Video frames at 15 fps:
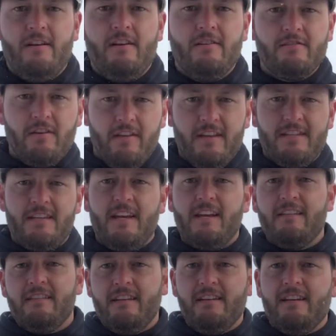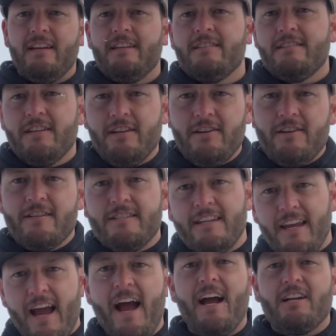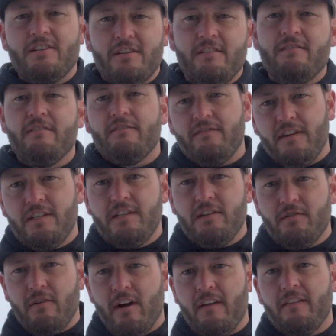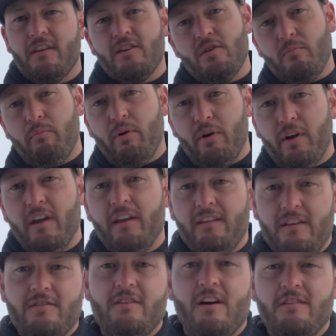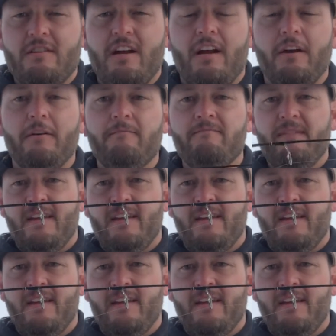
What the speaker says: So the second thing to consider is the action of the fishing rod that you put in the jaw jacker.